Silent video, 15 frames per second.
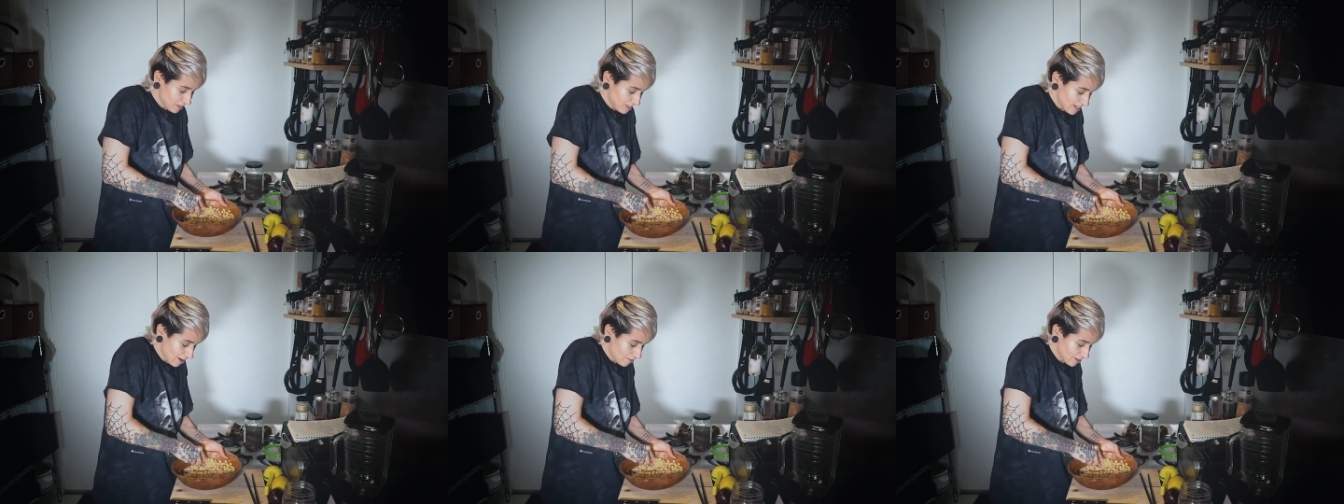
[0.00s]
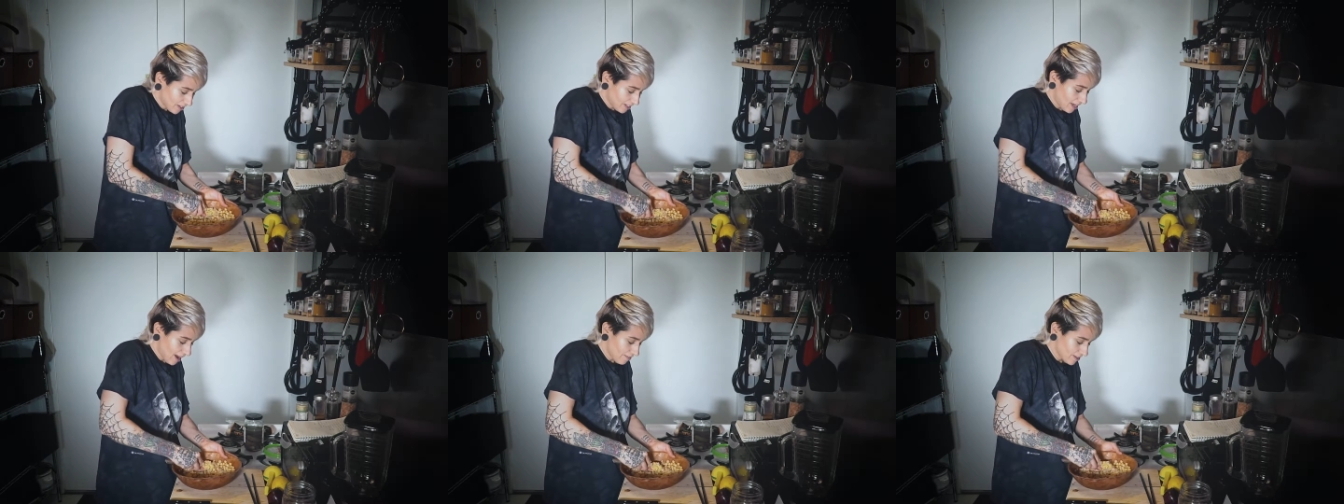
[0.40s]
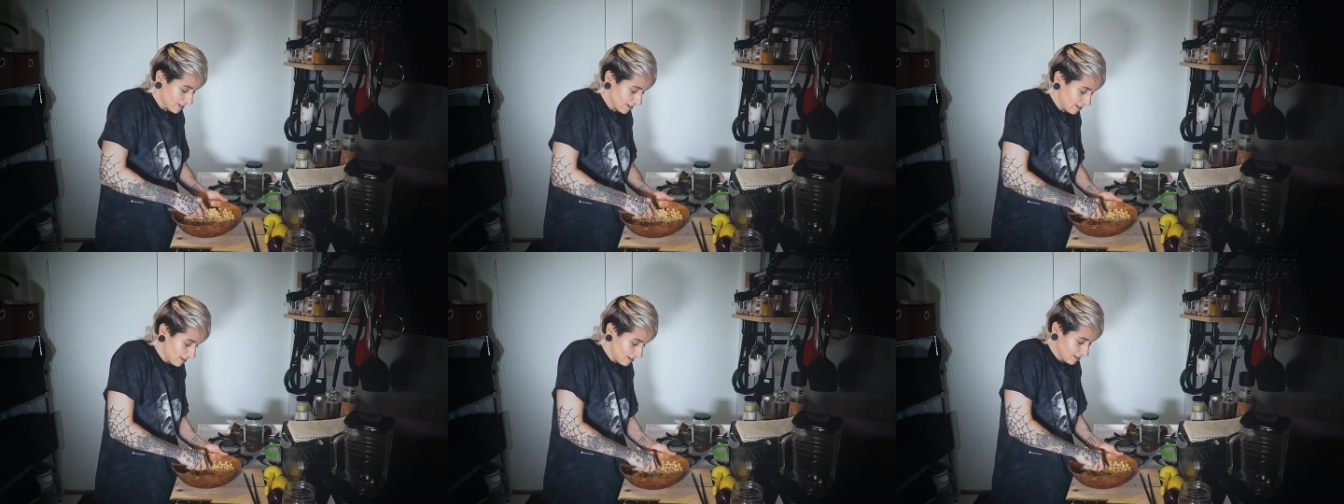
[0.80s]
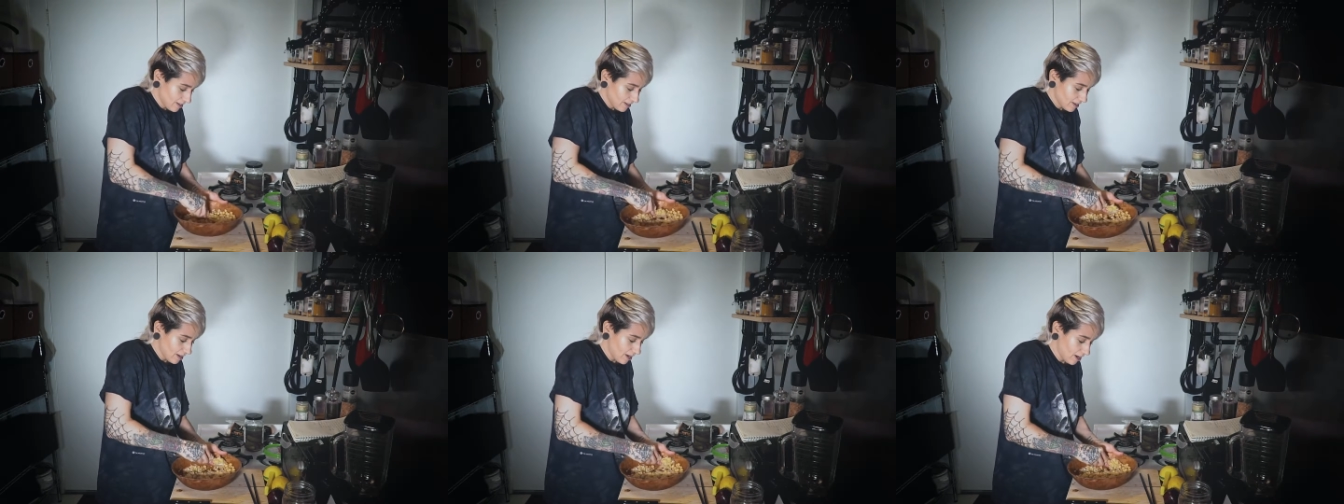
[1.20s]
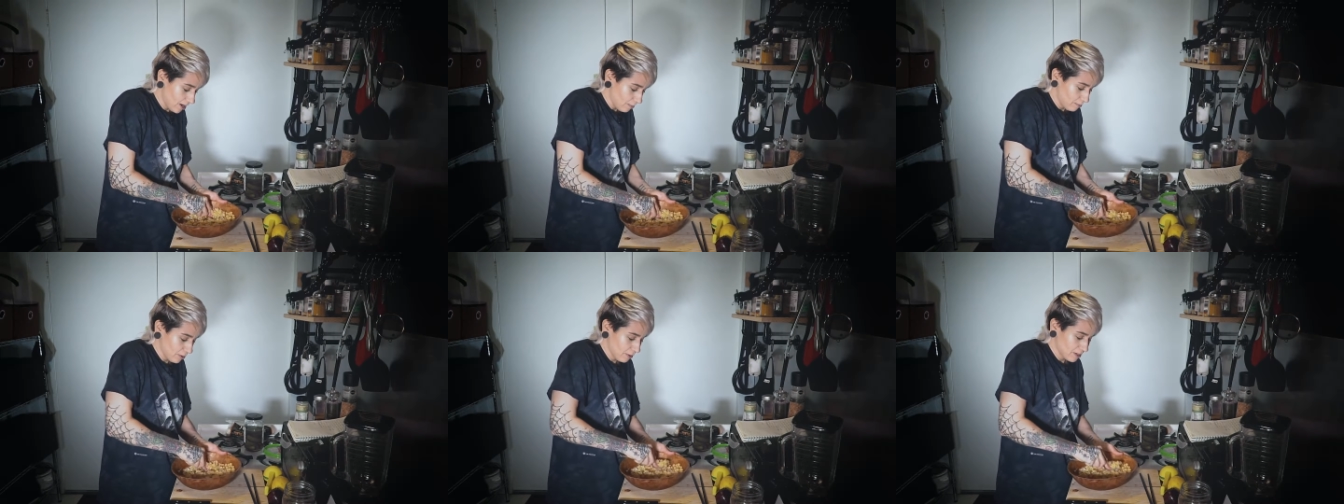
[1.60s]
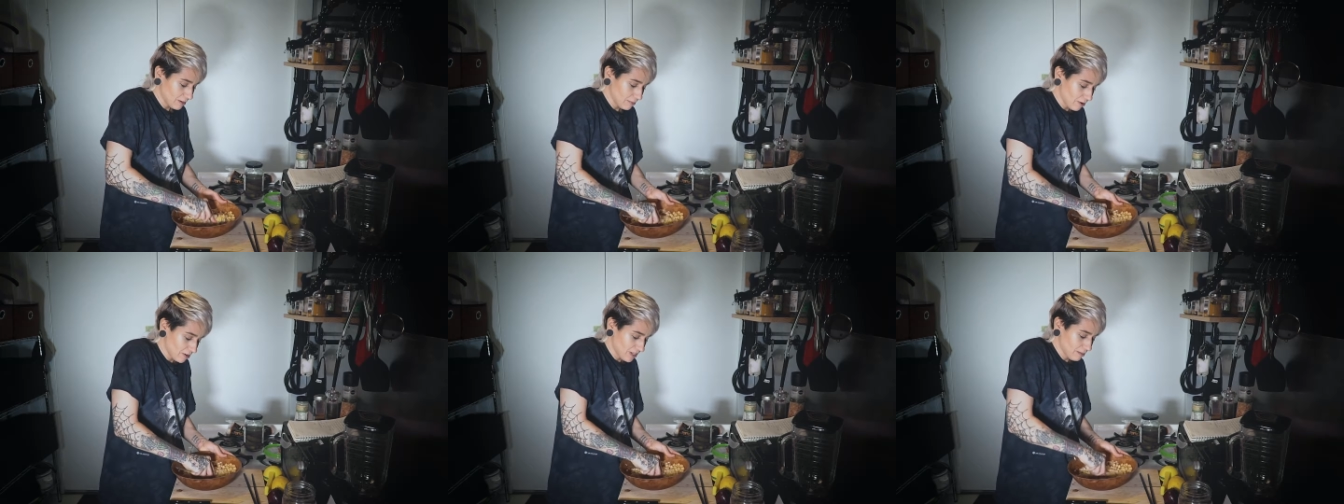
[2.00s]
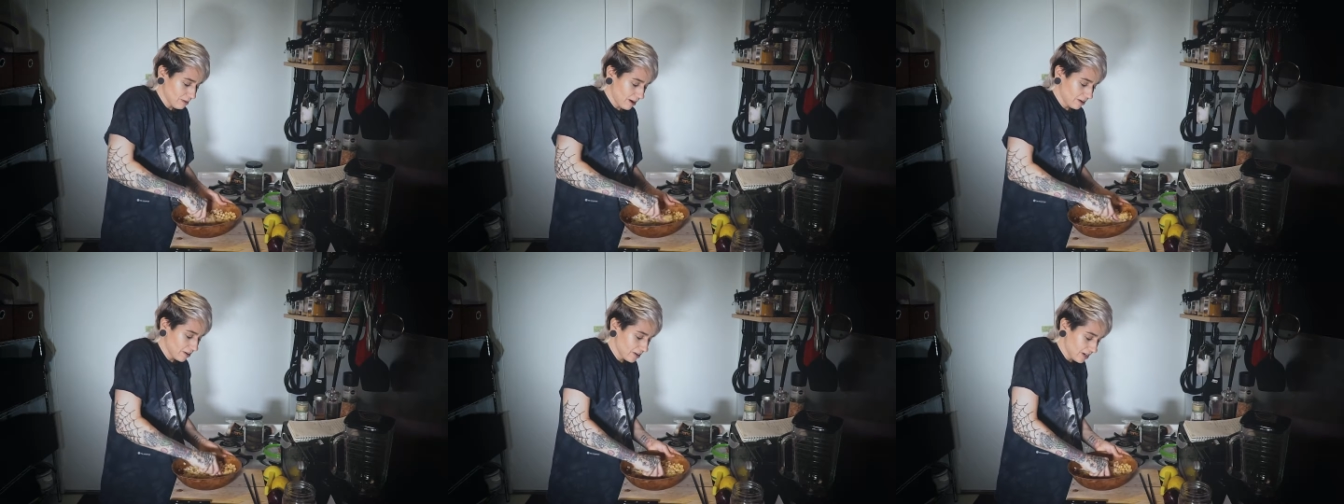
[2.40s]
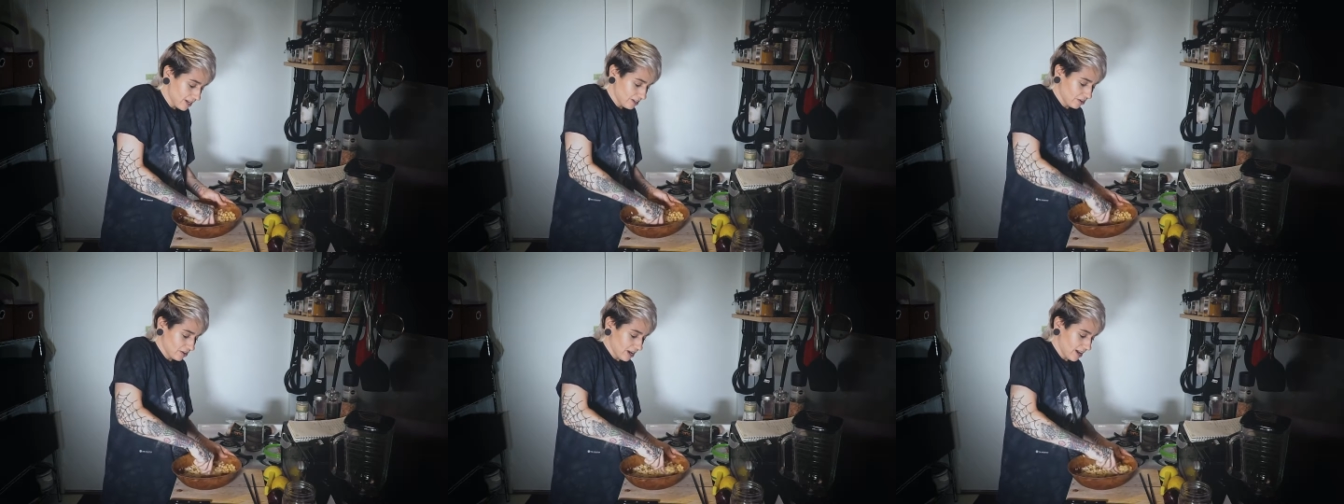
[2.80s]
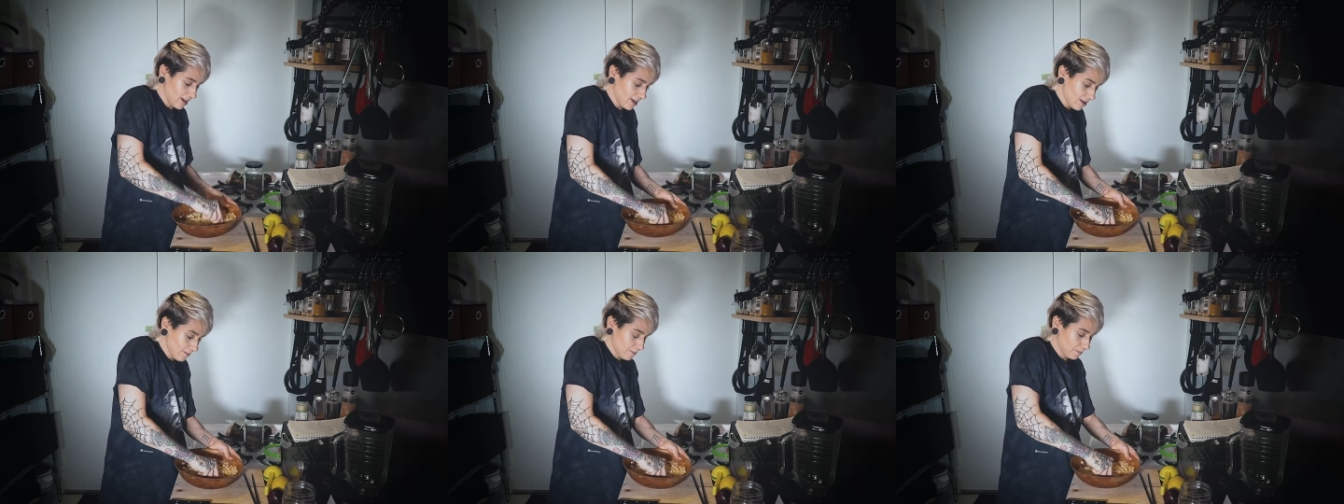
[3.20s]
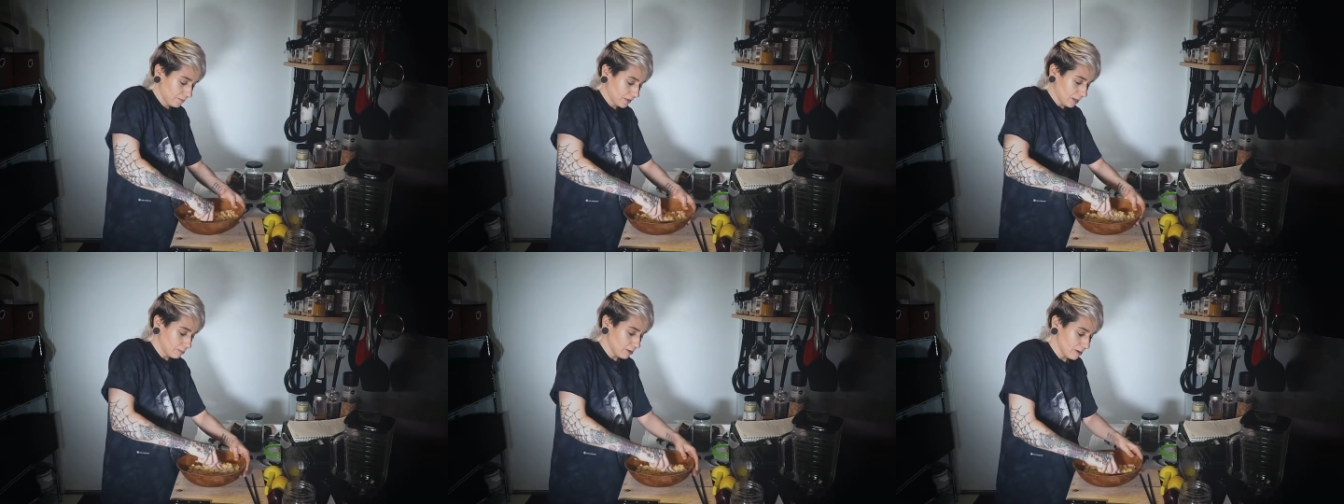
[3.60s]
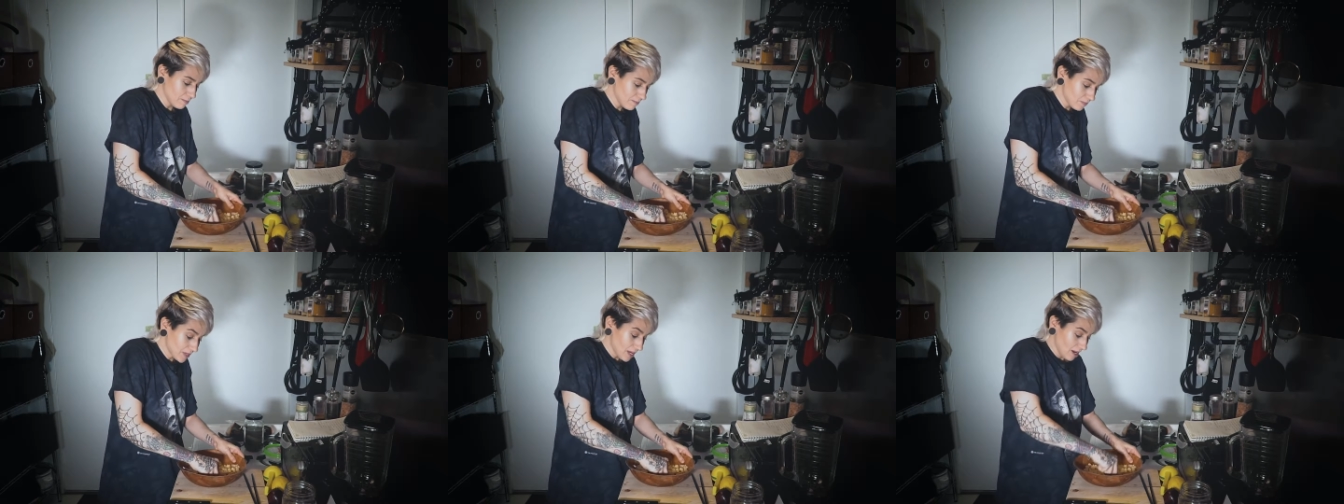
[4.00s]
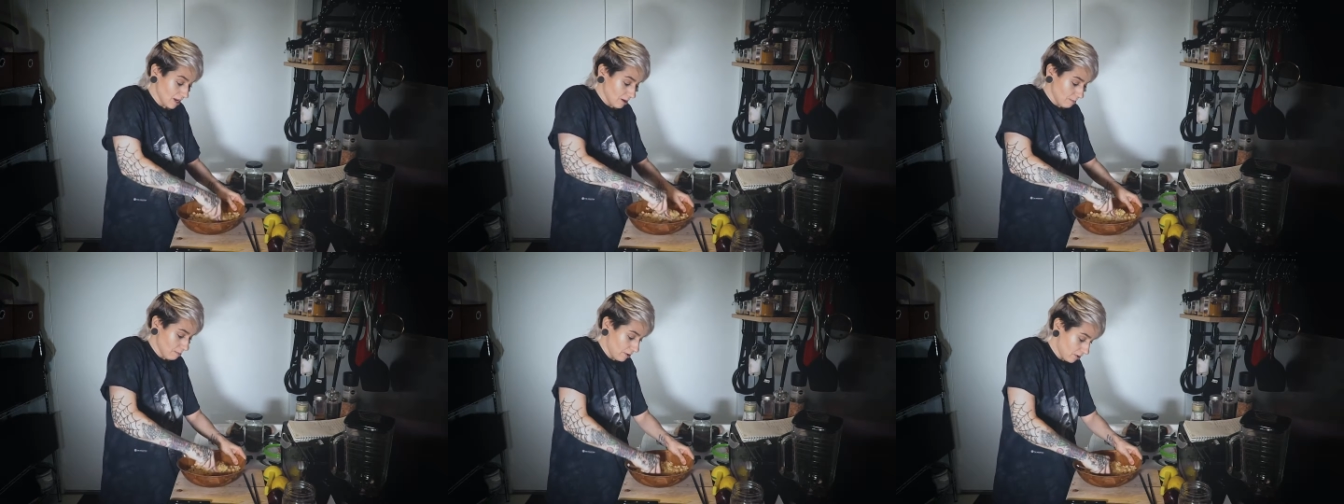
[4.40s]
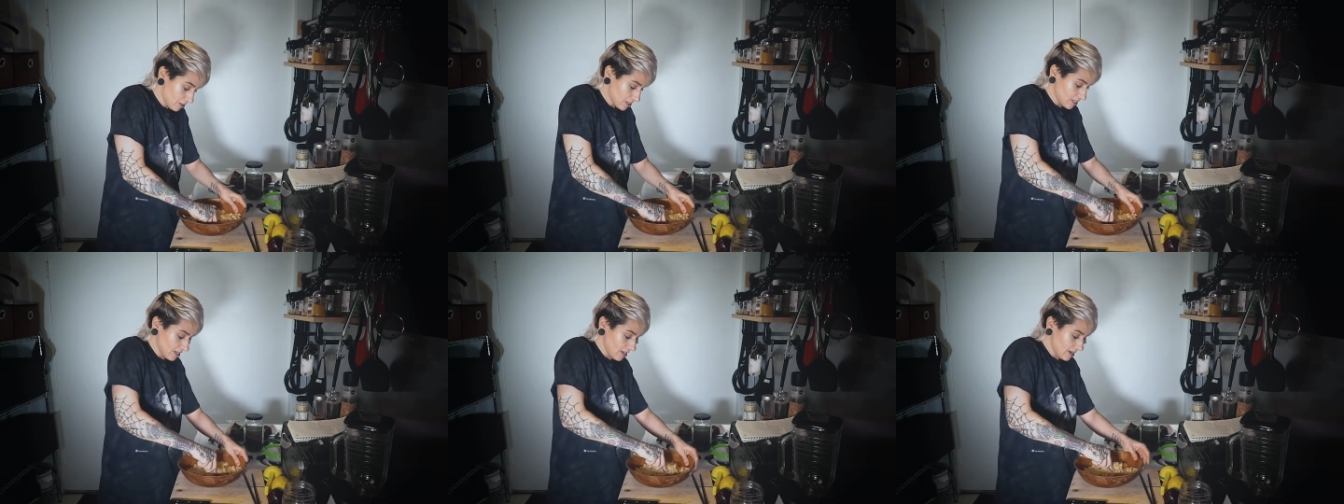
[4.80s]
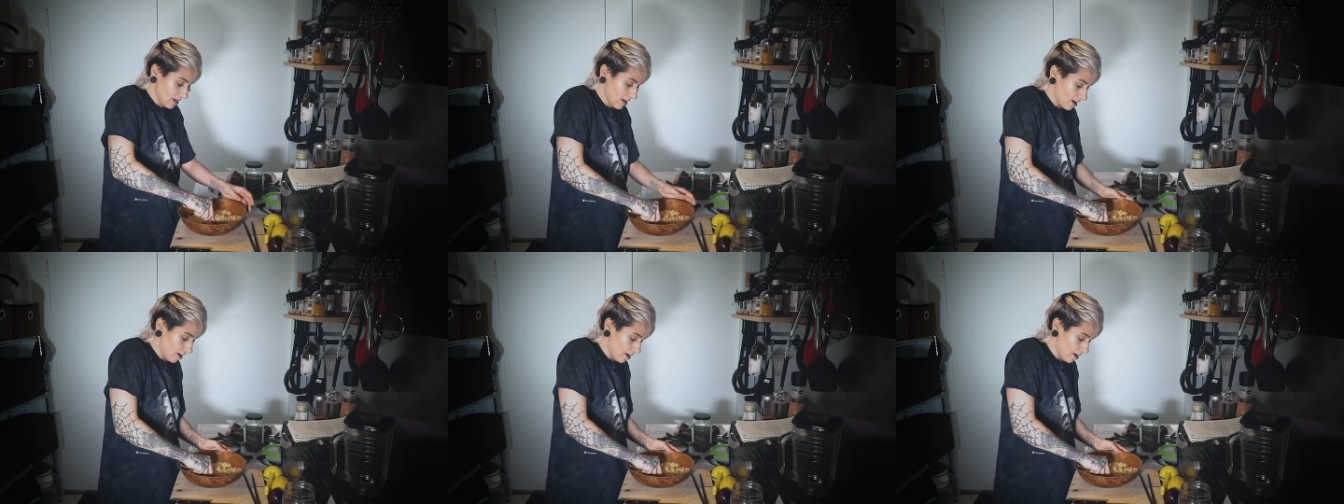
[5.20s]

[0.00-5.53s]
definitely have to put some protein powder in your diet. But mostly,